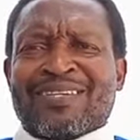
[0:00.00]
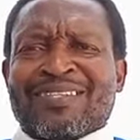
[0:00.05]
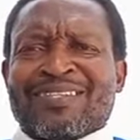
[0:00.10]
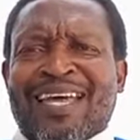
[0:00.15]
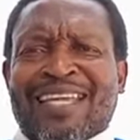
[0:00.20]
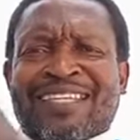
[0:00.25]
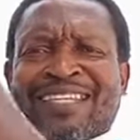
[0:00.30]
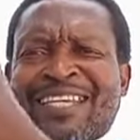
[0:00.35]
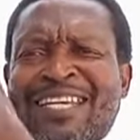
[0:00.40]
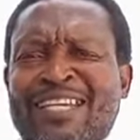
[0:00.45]

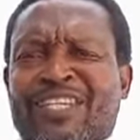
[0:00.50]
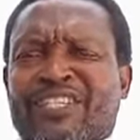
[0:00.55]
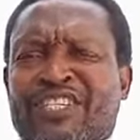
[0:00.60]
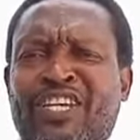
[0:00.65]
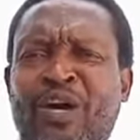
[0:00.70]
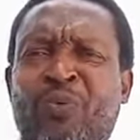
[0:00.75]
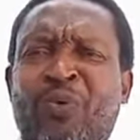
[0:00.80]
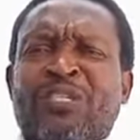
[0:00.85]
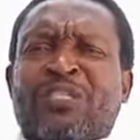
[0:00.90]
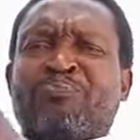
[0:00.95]
that
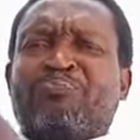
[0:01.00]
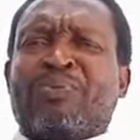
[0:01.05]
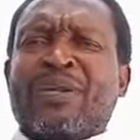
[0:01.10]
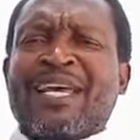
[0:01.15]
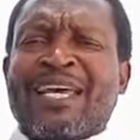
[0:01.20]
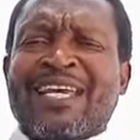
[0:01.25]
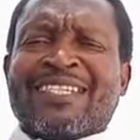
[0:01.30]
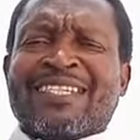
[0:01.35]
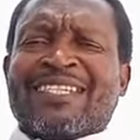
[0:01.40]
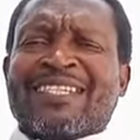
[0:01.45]
Esau was
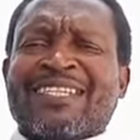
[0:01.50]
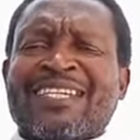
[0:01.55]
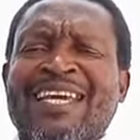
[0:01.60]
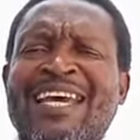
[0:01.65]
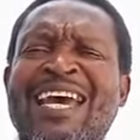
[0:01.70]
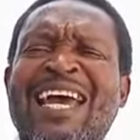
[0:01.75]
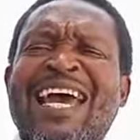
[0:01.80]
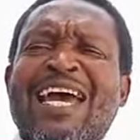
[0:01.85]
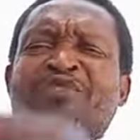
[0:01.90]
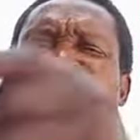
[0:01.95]
placed
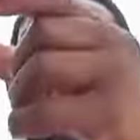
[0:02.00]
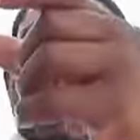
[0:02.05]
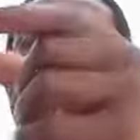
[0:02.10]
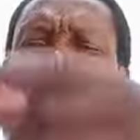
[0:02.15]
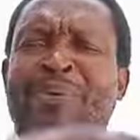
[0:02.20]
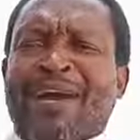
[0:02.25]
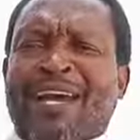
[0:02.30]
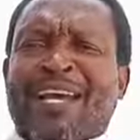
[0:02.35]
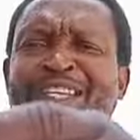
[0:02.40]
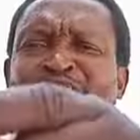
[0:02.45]
in
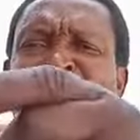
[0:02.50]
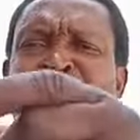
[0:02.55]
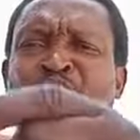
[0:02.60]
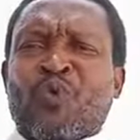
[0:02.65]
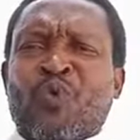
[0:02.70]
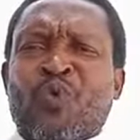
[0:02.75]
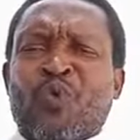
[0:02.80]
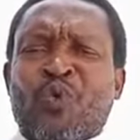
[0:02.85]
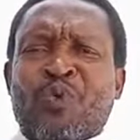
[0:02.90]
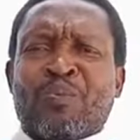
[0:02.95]
Rebekah's
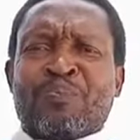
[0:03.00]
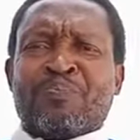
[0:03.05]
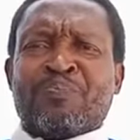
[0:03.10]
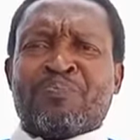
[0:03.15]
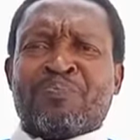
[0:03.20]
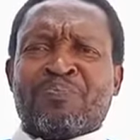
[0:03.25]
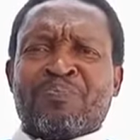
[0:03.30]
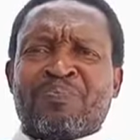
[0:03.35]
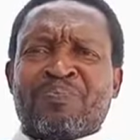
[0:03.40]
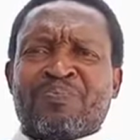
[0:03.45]
womb
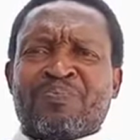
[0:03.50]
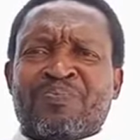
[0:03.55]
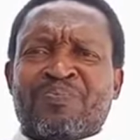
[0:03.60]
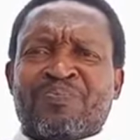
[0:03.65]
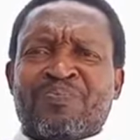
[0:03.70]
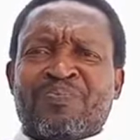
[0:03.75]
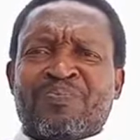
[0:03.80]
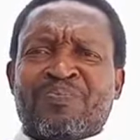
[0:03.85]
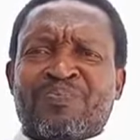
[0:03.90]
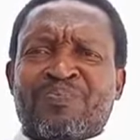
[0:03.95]

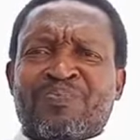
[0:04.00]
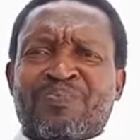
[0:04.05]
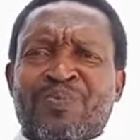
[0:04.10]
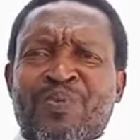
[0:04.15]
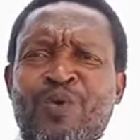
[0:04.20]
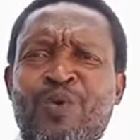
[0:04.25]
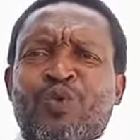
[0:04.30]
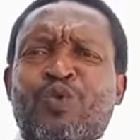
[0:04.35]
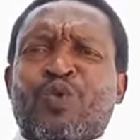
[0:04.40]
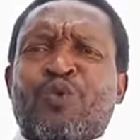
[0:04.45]

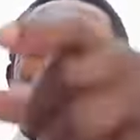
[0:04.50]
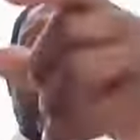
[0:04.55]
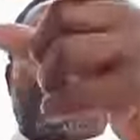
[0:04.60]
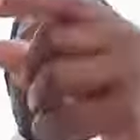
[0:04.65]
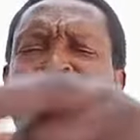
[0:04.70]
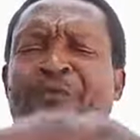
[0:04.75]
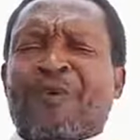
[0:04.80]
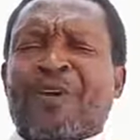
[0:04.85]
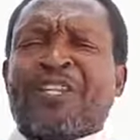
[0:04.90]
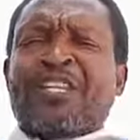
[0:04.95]
to
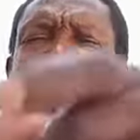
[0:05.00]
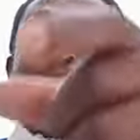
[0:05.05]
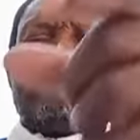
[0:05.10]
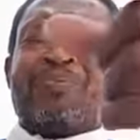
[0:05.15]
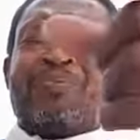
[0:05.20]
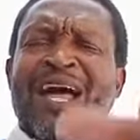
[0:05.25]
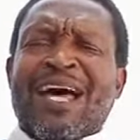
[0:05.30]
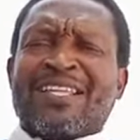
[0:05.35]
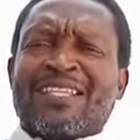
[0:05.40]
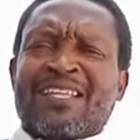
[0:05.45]
forfeit the
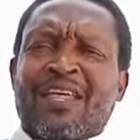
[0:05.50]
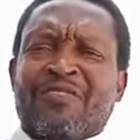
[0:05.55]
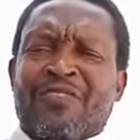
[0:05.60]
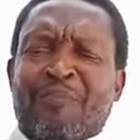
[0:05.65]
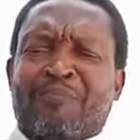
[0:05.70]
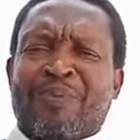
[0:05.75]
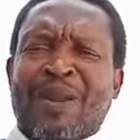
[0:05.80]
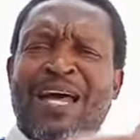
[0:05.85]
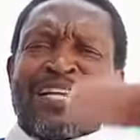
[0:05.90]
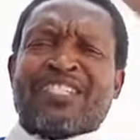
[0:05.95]

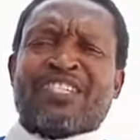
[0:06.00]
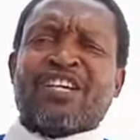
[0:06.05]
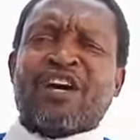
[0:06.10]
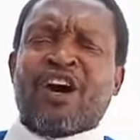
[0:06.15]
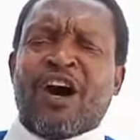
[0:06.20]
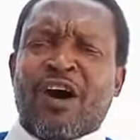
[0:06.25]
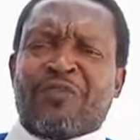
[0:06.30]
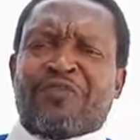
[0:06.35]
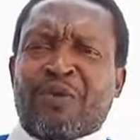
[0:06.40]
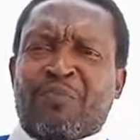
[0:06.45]
plans
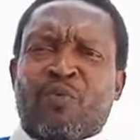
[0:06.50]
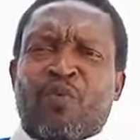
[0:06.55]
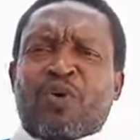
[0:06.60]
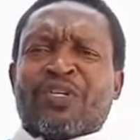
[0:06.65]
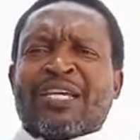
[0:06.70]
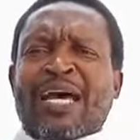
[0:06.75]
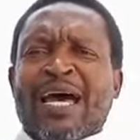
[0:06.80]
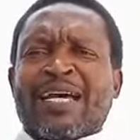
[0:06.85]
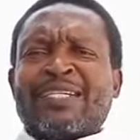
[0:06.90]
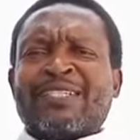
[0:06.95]
of the
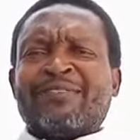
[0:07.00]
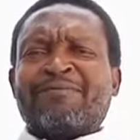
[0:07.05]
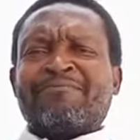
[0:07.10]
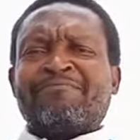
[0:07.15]
Most High.